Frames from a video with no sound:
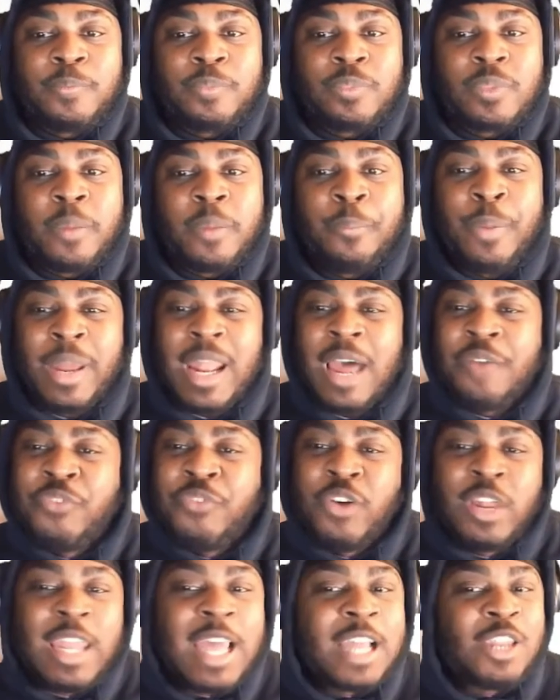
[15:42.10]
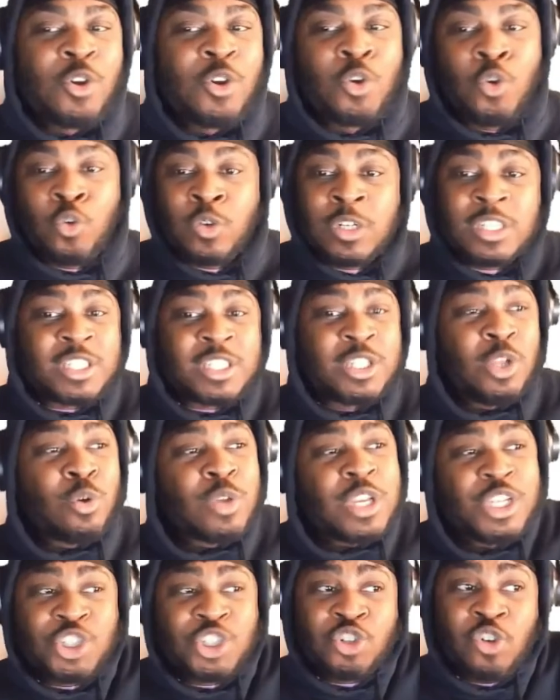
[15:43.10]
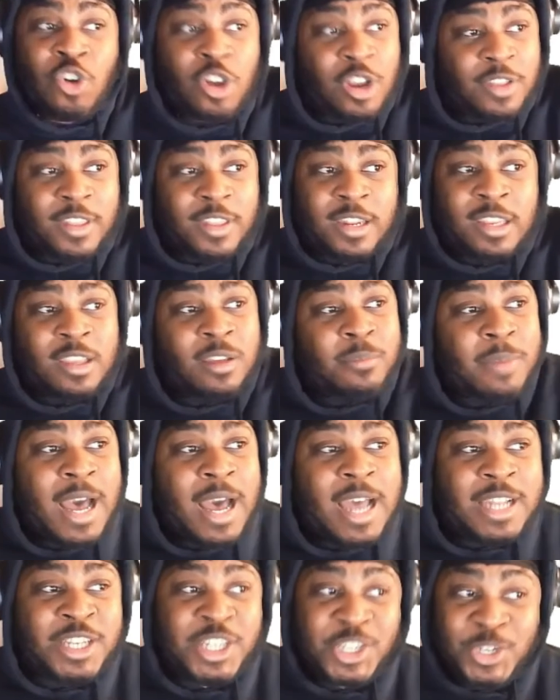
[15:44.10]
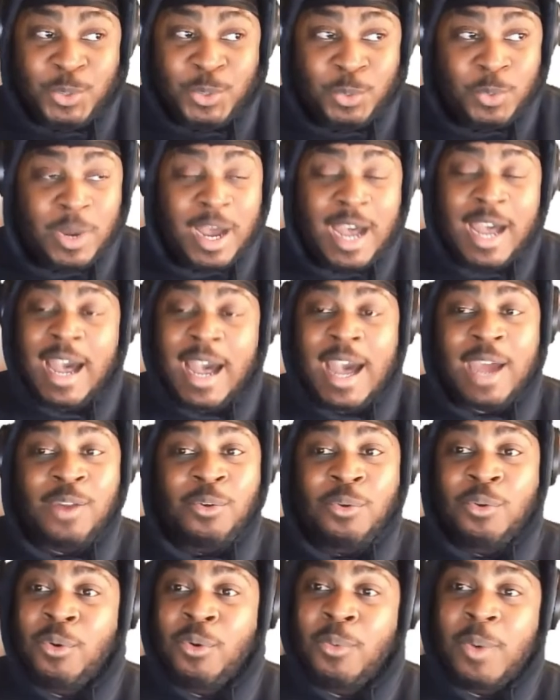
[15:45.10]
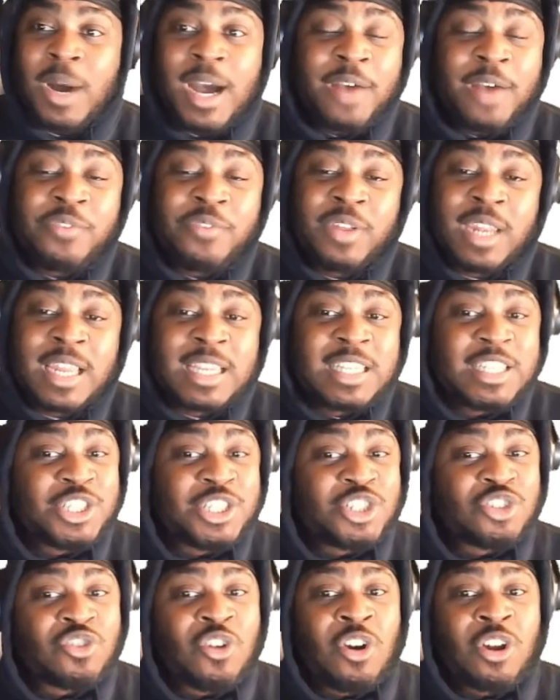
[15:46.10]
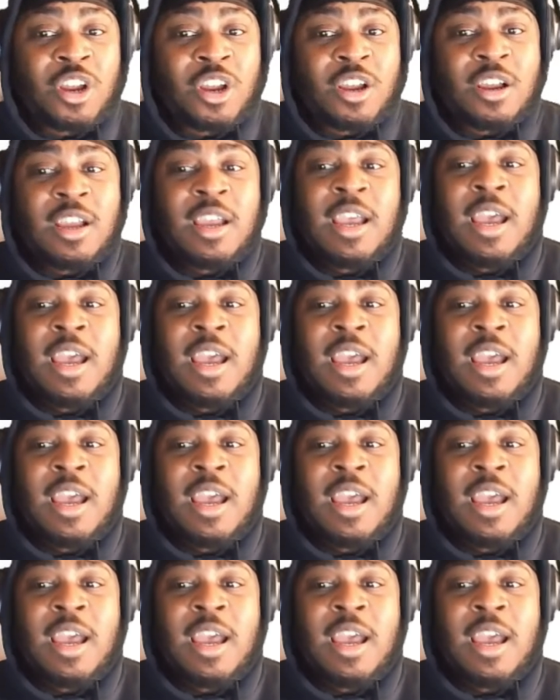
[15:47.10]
But I feel like Laguna is low-key stronger than him. I do. I don't know why. I feel like he's stronger.